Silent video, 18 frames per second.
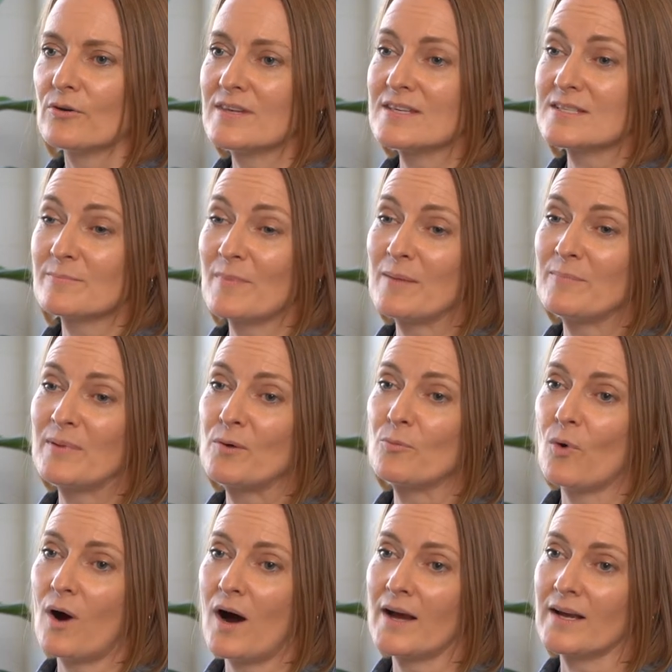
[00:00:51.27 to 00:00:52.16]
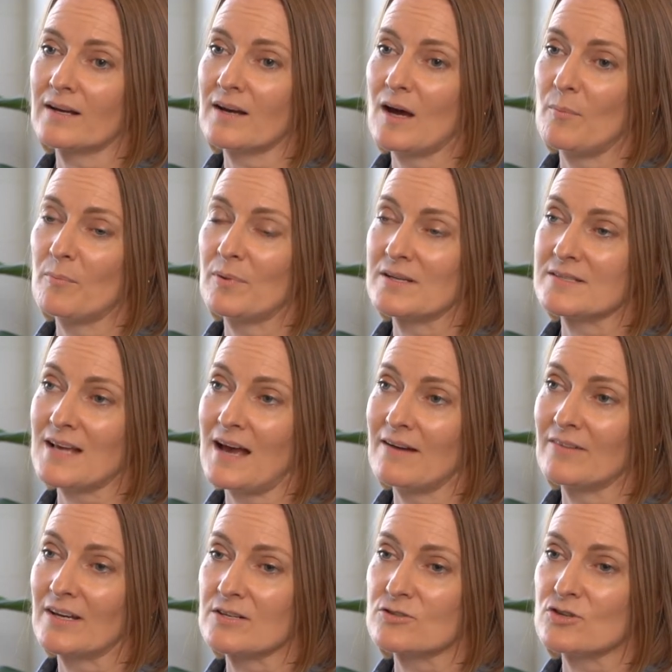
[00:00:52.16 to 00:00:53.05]
this may be why a couple is
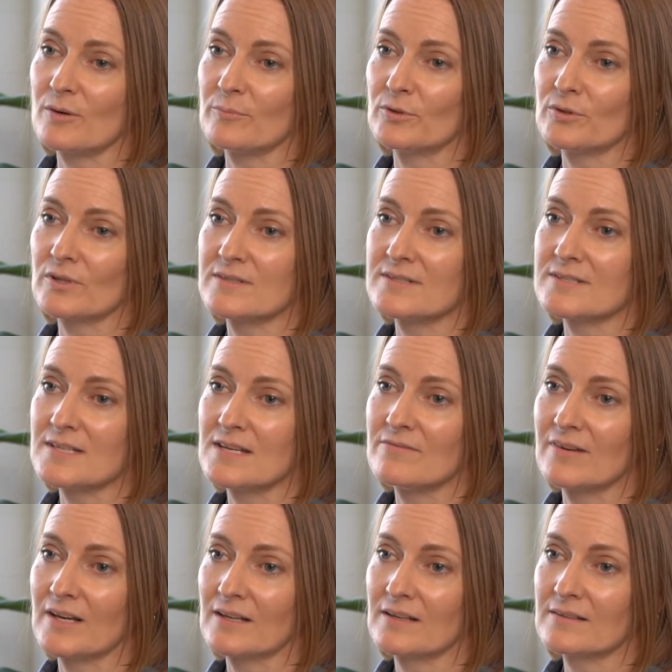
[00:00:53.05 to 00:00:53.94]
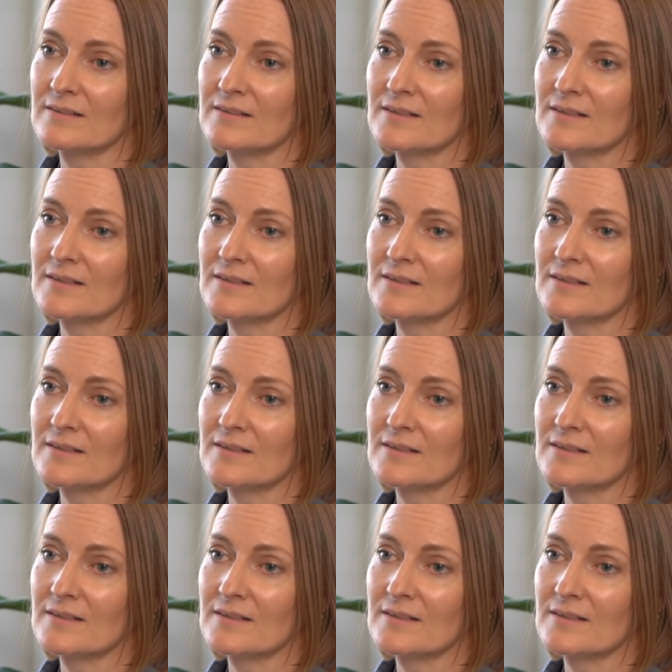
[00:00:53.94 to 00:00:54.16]
having trouble conceiving.